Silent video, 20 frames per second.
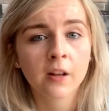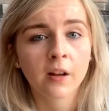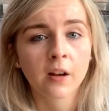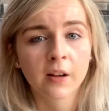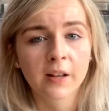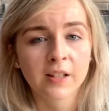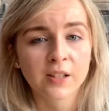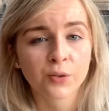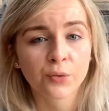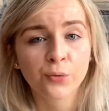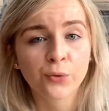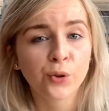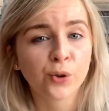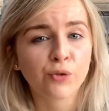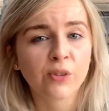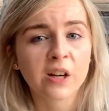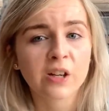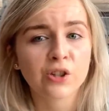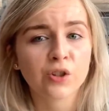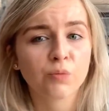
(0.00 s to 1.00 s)
He has a full
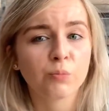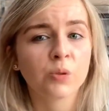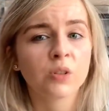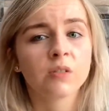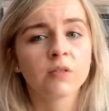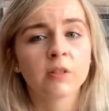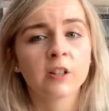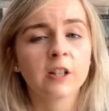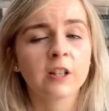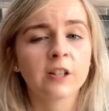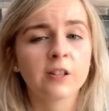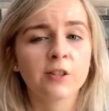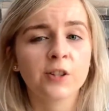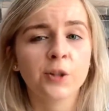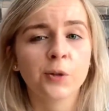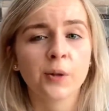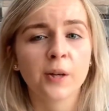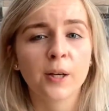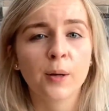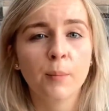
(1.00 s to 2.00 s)
range of movement in his
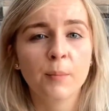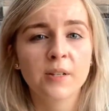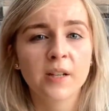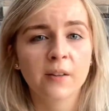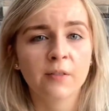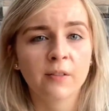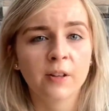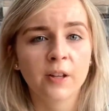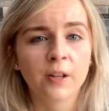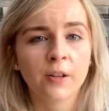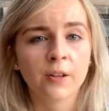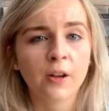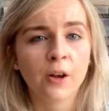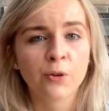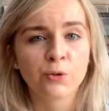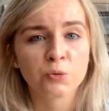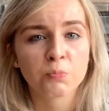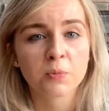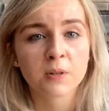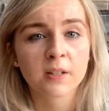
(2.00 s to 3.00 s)
new hips, and they're
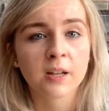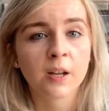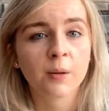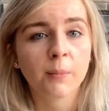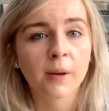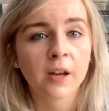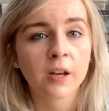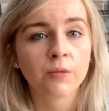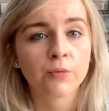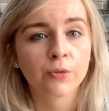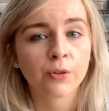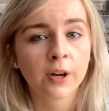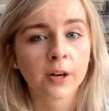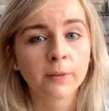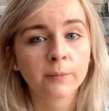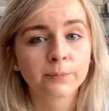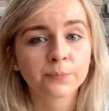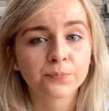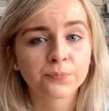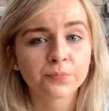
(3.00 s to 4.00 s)
100% pain-free.
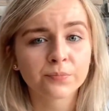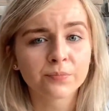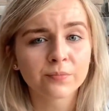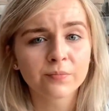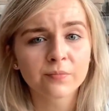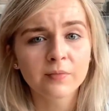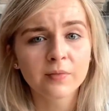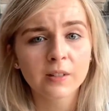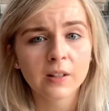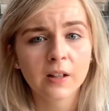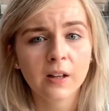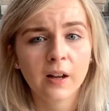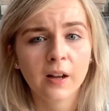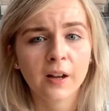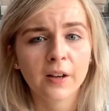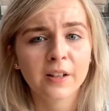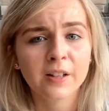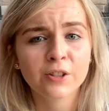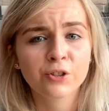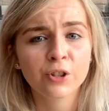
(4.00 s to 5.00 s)

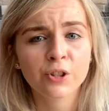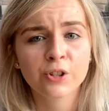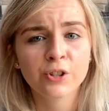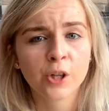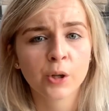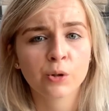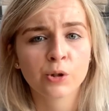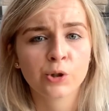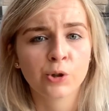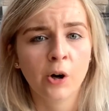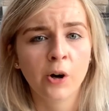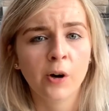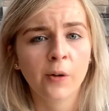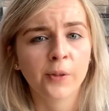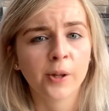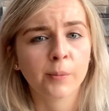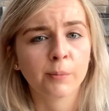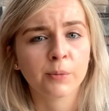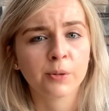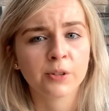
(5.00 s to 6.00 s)
And he's just so strong on
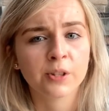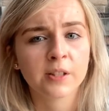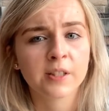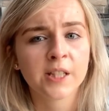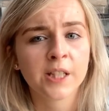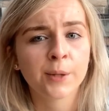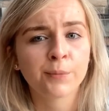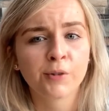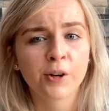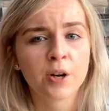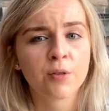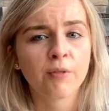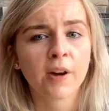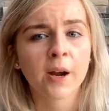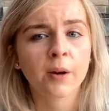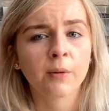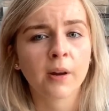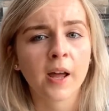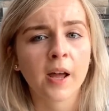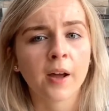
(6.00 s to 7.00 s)
them. To see him running
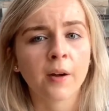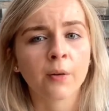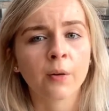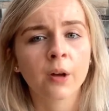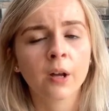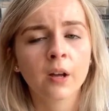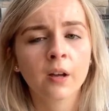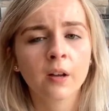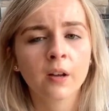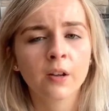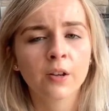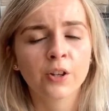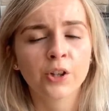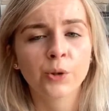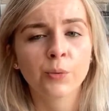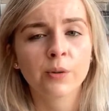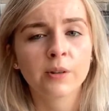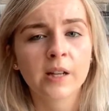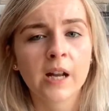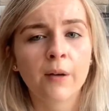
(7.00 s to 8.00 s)
around now, you
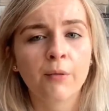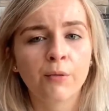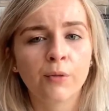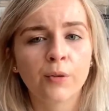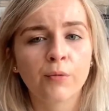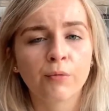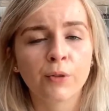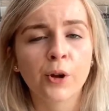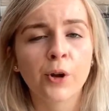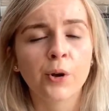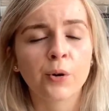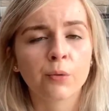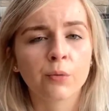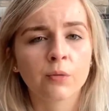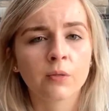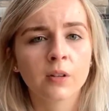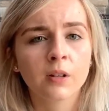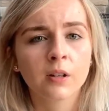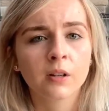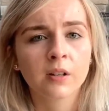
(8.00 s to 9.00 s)
would never have
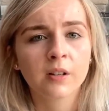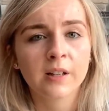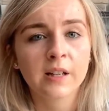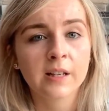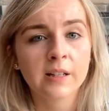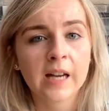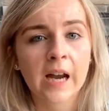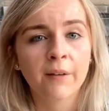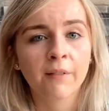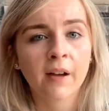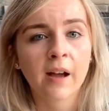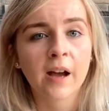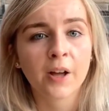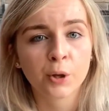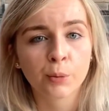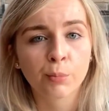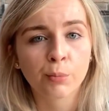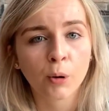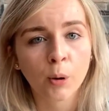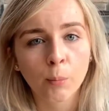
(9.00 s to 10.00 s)
known he'd ever had
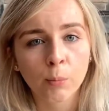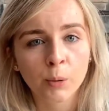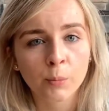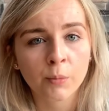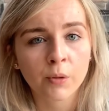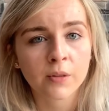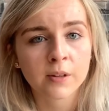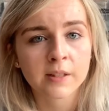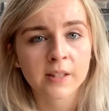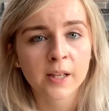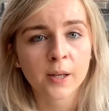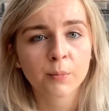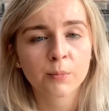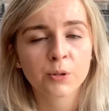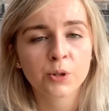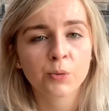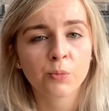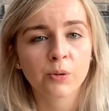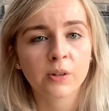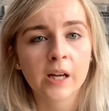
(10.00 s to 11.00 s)
a problem with his hips.
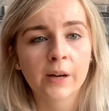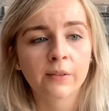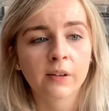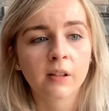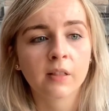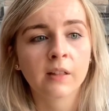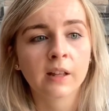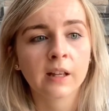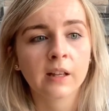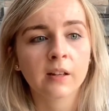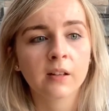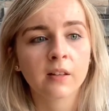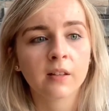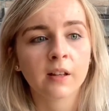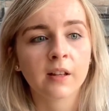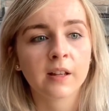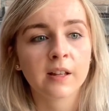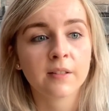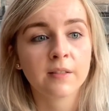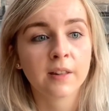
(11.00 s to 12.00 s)
You would never think
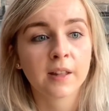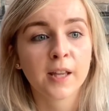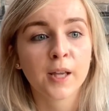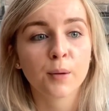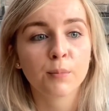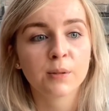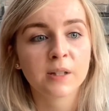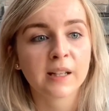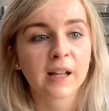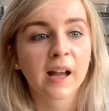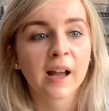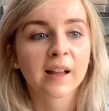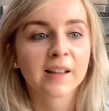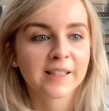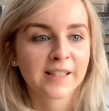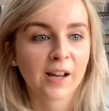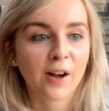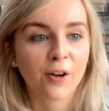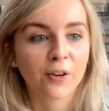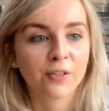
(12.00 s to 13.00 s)
that the hips he has
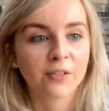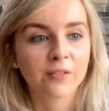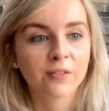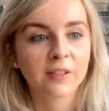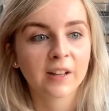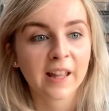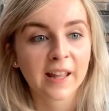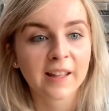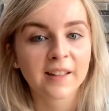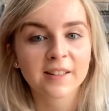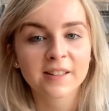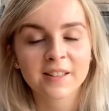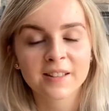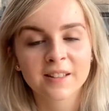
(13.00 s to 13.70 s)
aren't his.